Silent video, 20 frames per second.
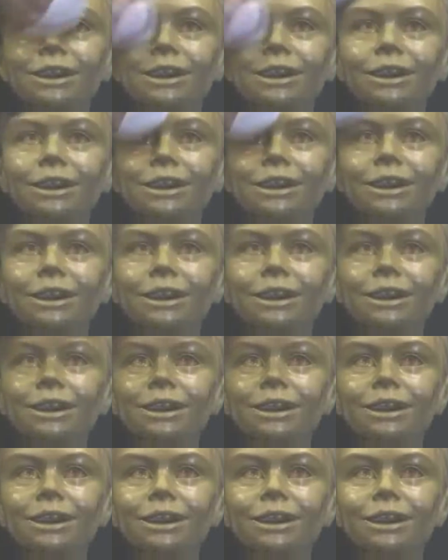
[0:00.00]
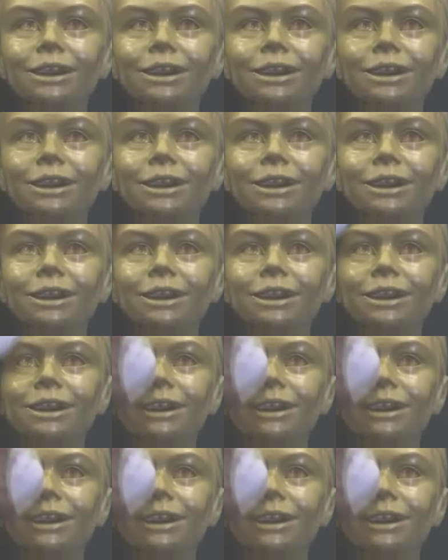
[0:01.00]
No one is speaking in this clip.